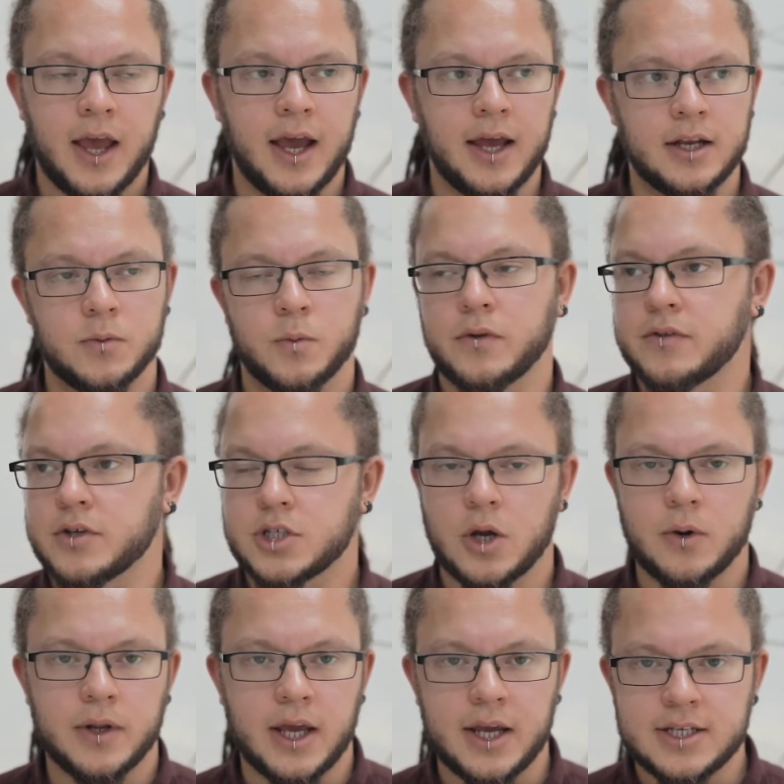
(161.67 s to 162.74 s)
And with the
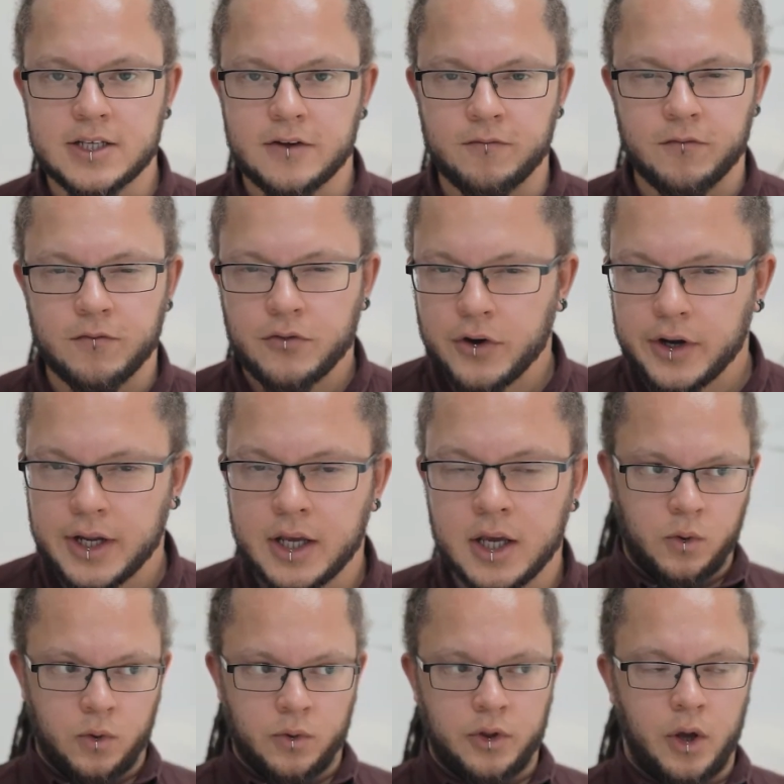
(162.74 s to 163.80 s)
Sony a7 III,
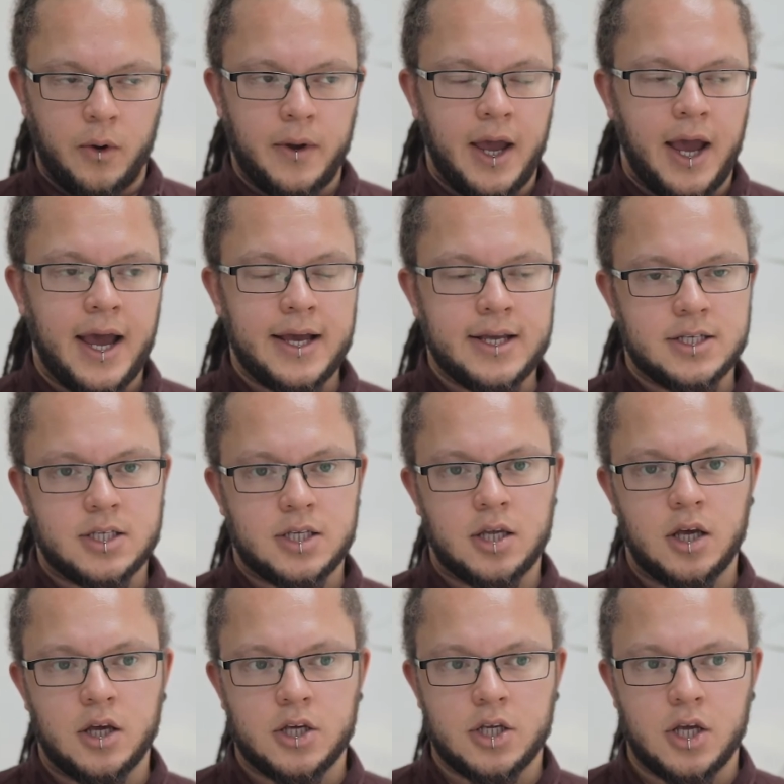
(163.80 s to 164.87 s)
although it has
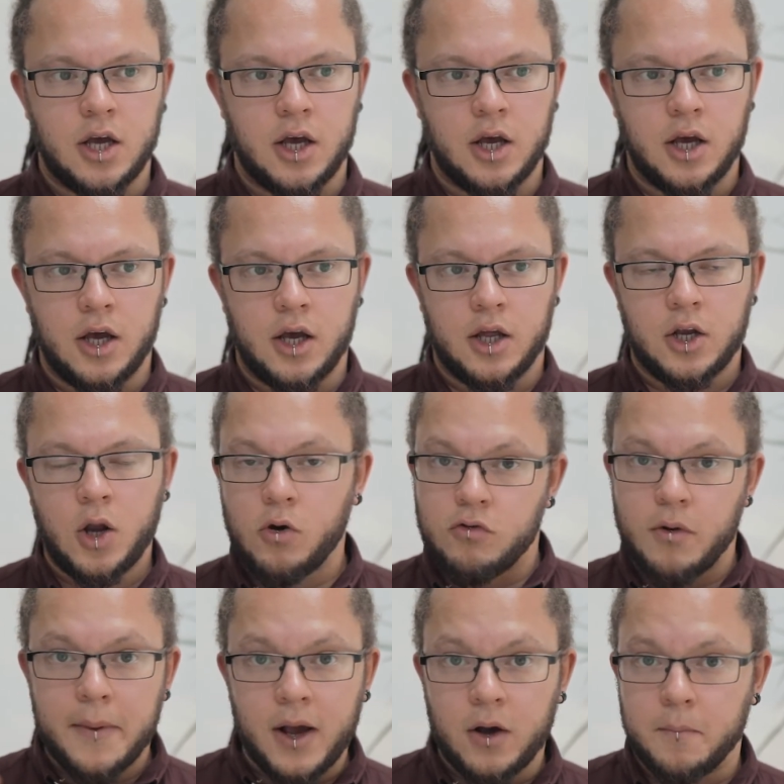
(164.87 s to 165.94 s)
a lower
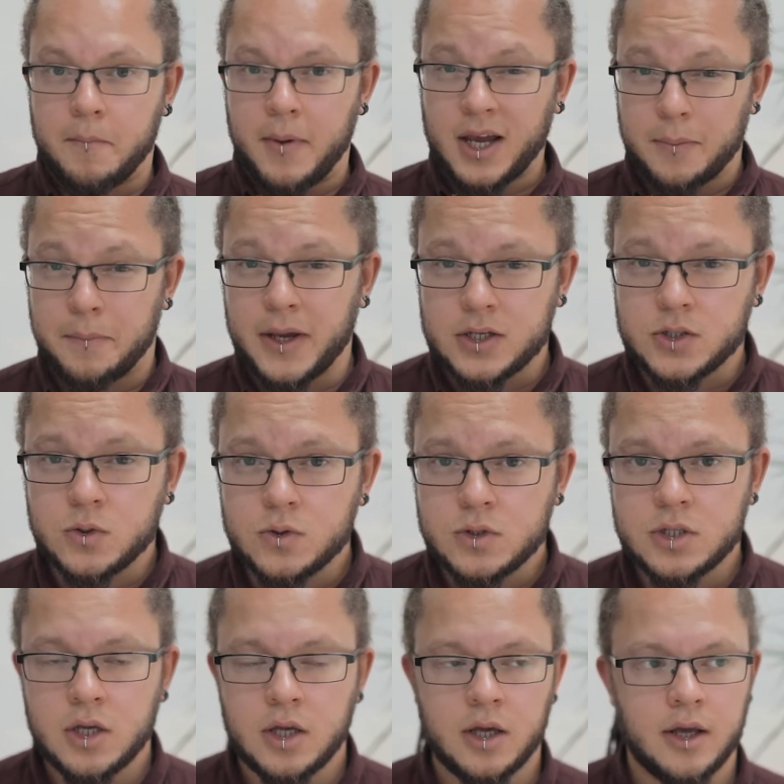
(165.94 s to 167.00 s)
amount of
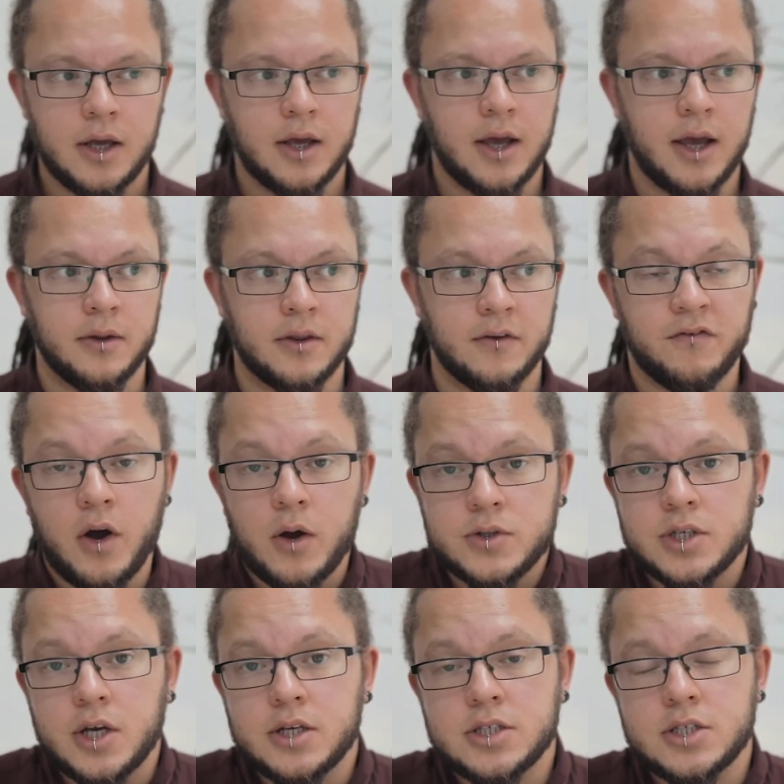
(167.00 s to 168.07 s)
megapixels, the file
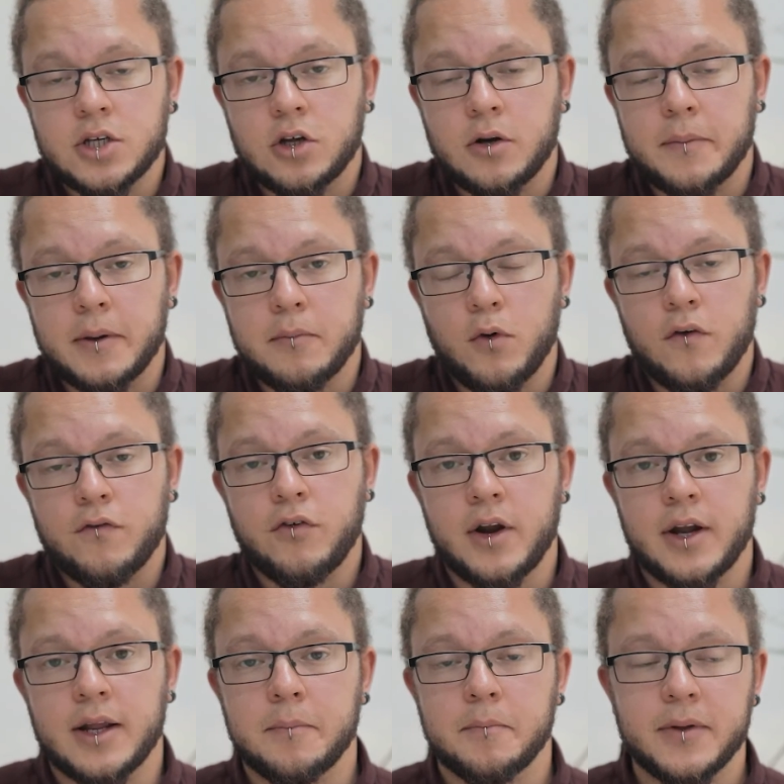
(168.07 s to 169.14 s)
sizes are going to be more
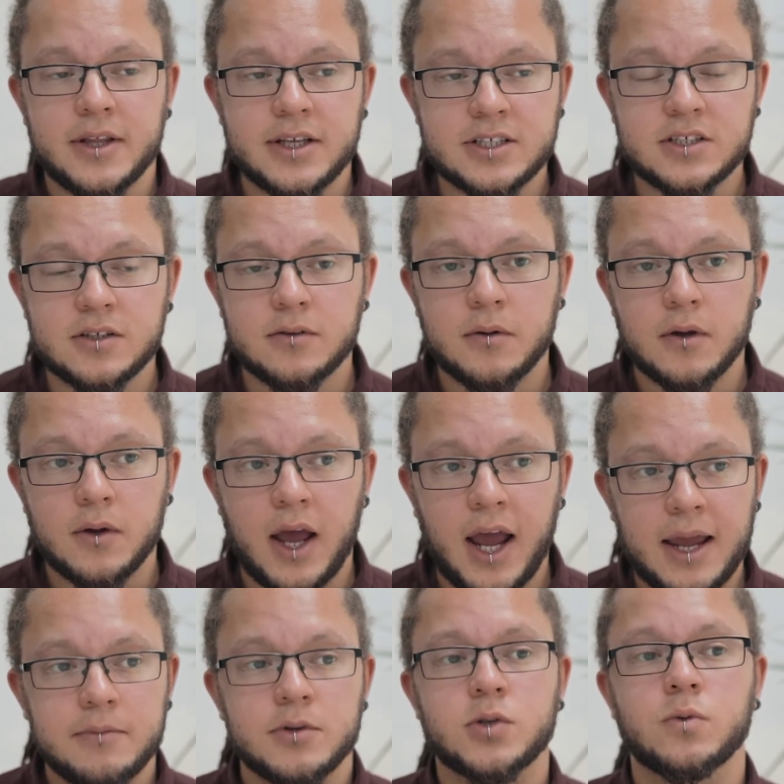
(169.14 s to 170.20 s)
friendly, but it's
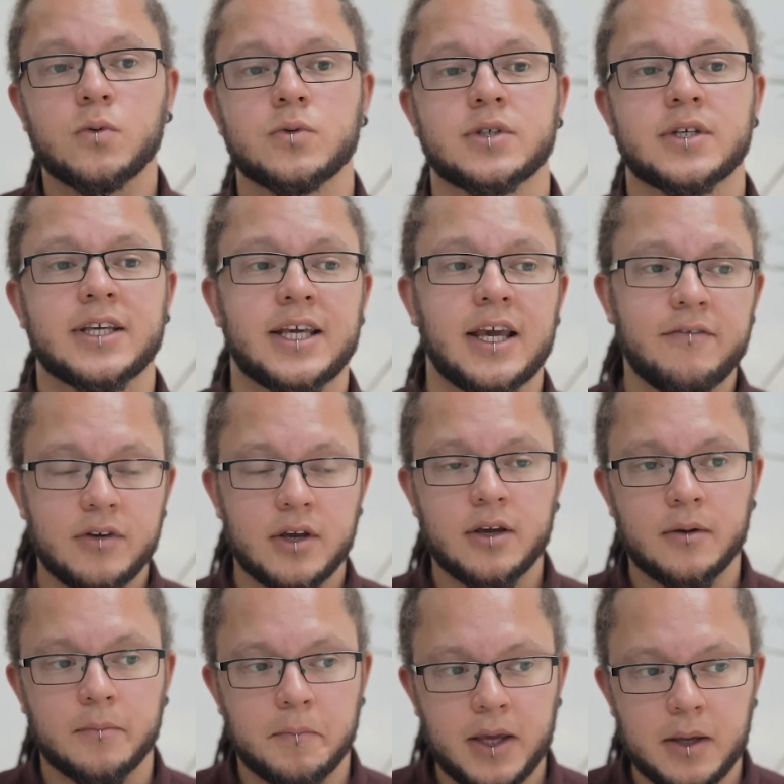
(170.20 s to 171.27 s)
aimed towards
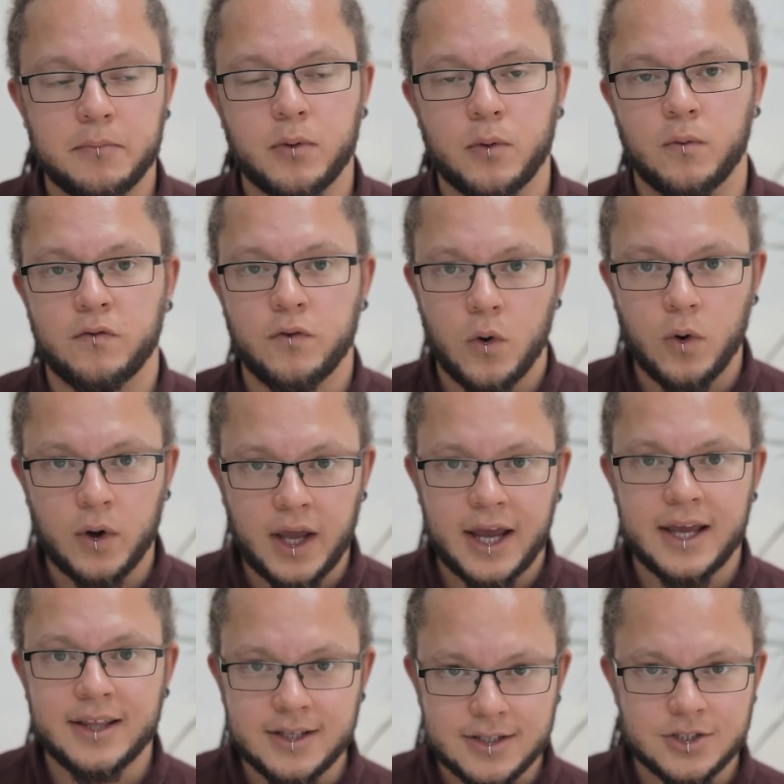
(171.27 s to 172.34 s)
giving people
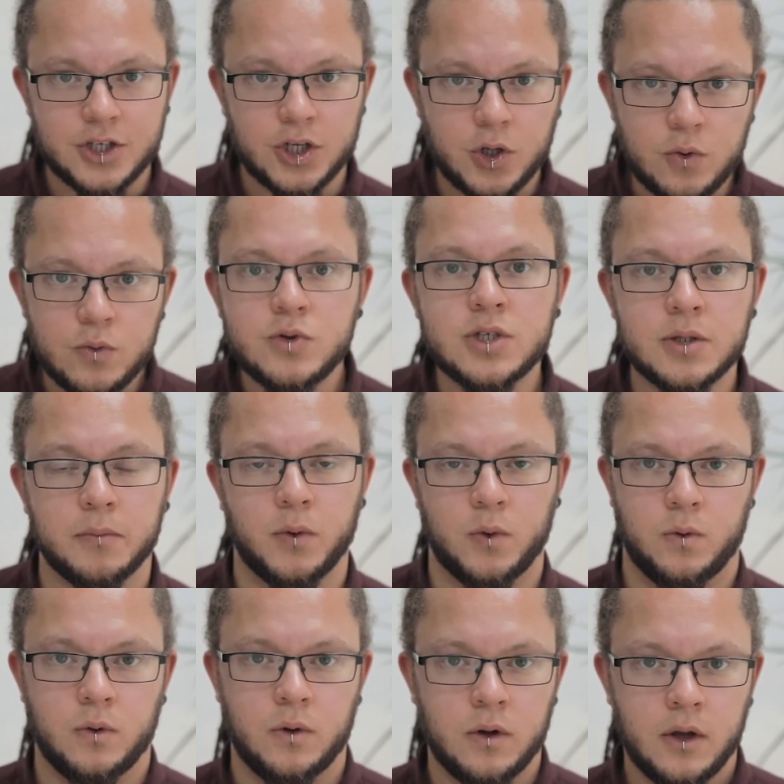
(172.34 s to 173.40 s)
4K that's usable.
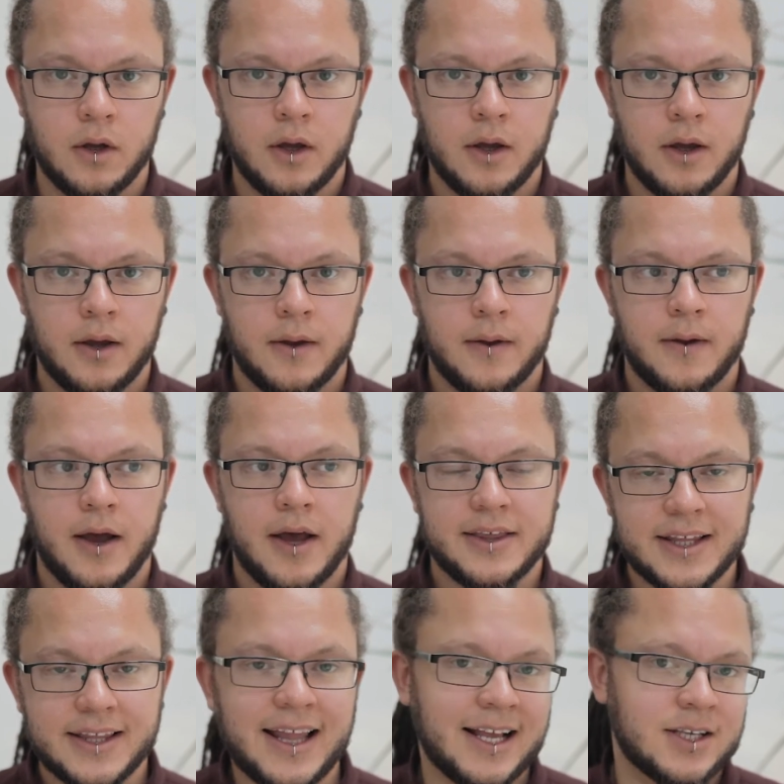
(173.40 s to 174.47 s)
I
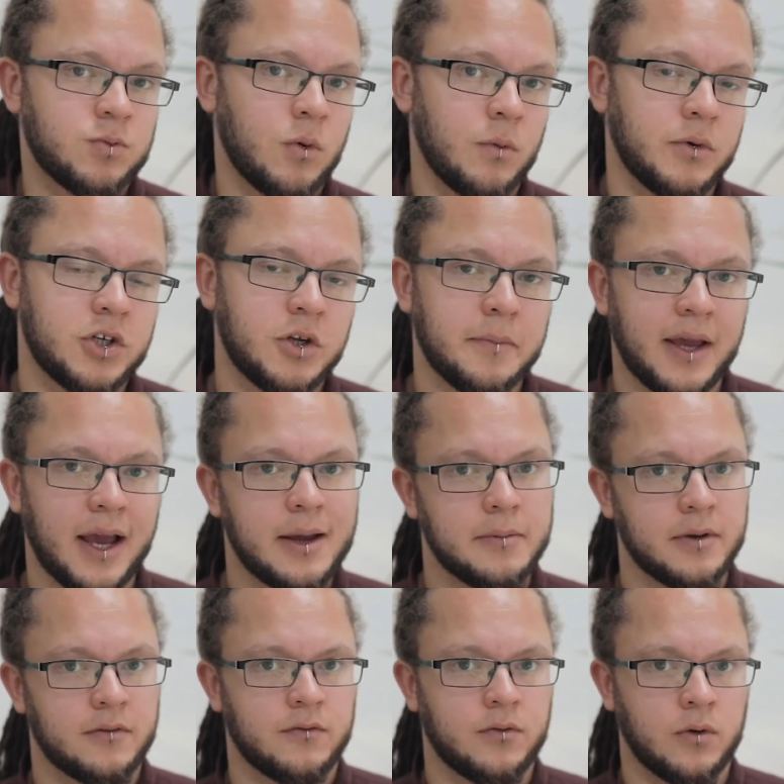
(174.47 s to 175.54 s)
think that's what we should be
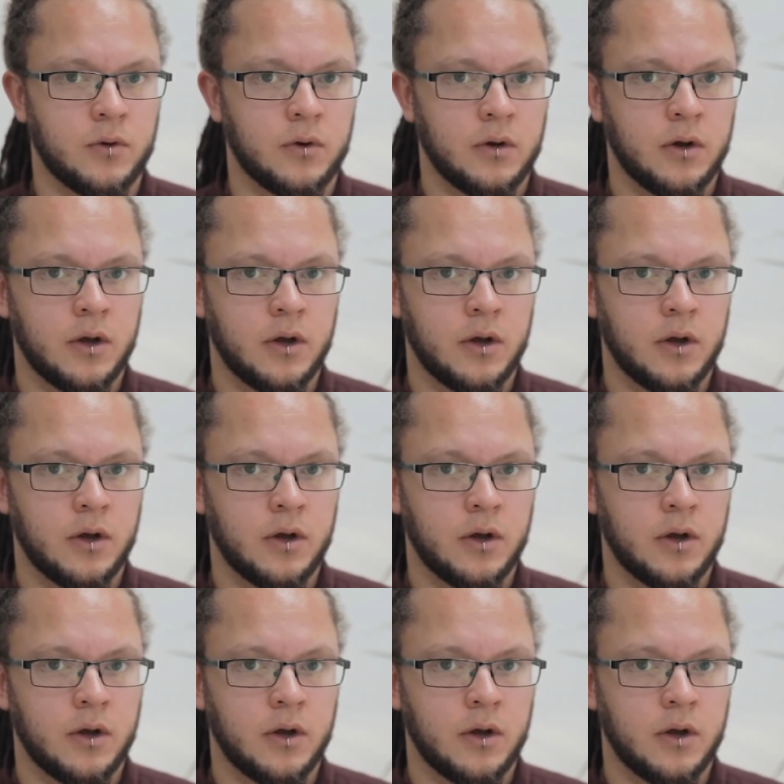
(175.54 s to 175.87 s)
aiming for.